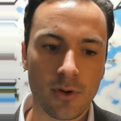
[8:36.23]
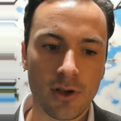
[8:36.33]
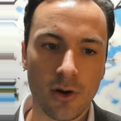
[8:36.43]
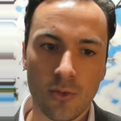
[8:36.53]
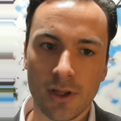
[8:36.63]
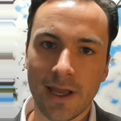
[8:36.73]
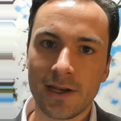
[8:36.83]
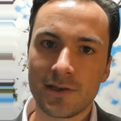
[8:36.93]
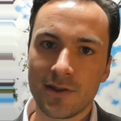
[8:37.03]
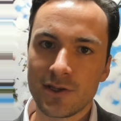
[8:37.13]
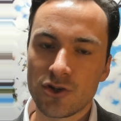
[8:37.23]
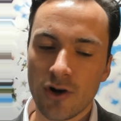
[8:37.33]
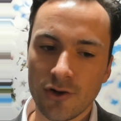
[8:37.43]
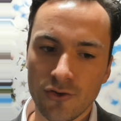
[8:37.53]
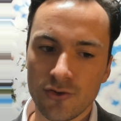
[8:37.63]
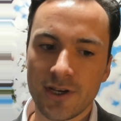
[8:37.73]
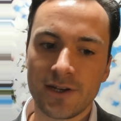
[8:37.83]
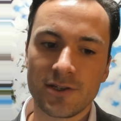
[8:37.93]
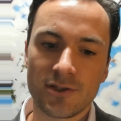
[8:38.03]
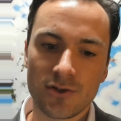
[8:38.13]
Related to these structural
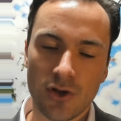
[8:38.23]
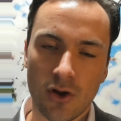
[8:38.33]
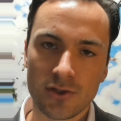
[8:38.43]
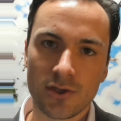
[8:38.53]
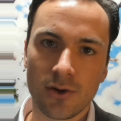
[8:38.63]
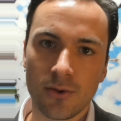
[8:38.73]
changes, there's also